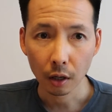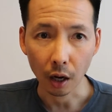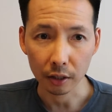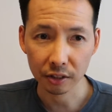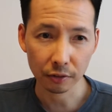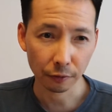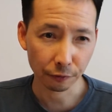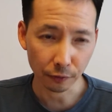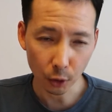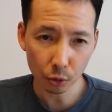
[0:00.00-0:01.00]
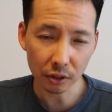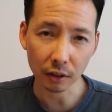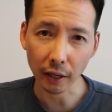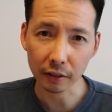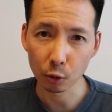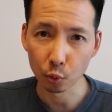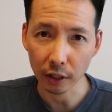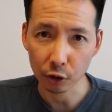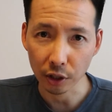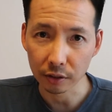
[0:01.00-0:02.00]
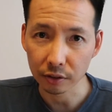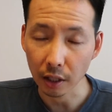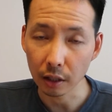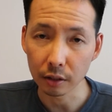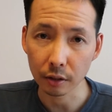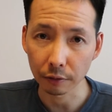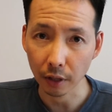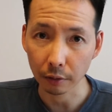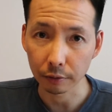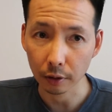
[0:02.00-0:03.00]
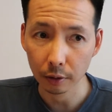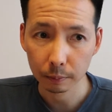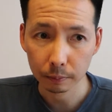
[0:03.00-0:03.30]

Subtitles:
a few selected regions east of Denver.